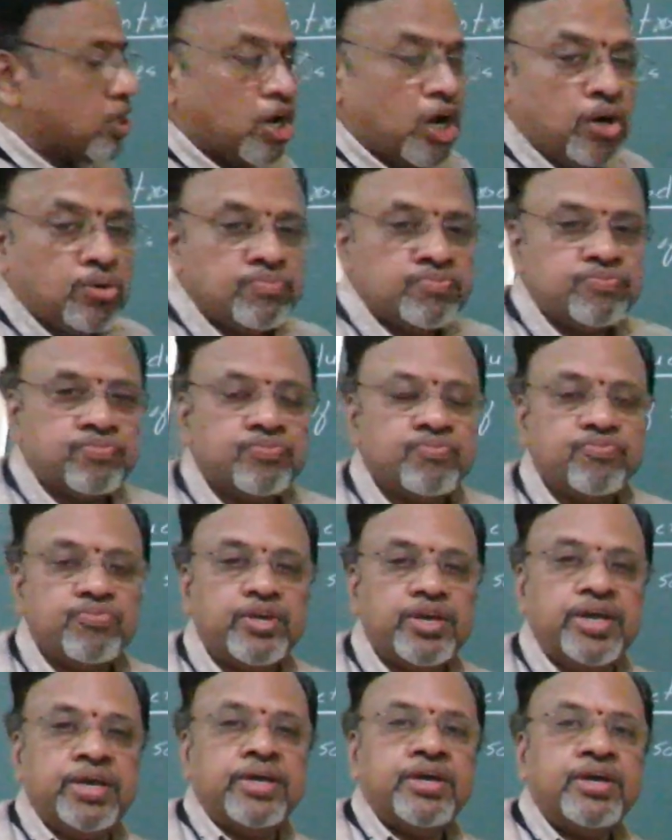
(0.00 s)
now
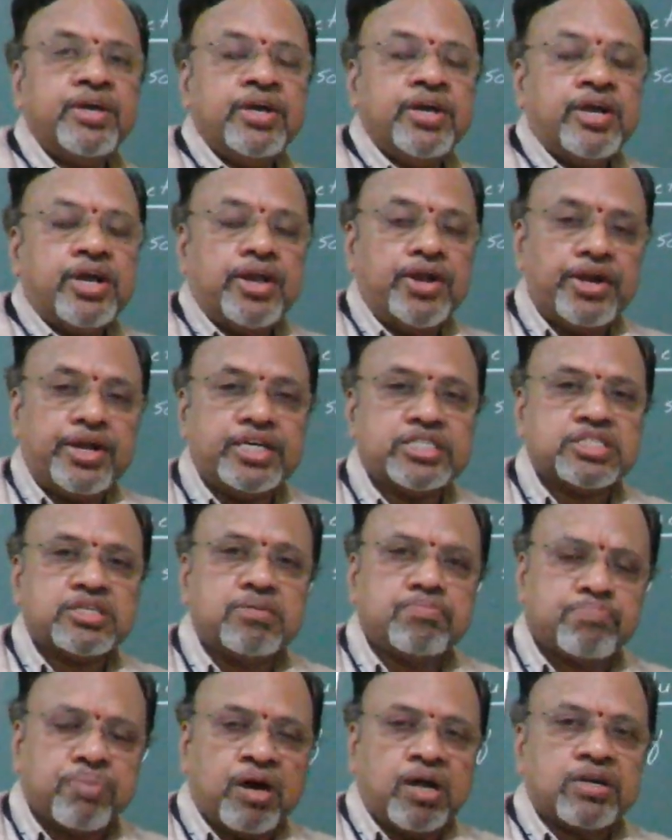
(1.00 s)
the
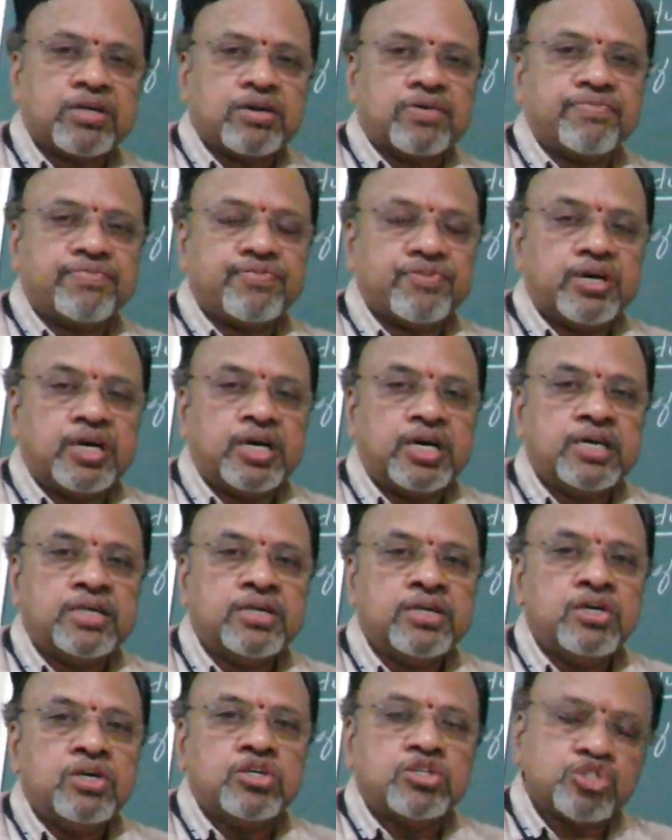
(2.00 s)
introduction part of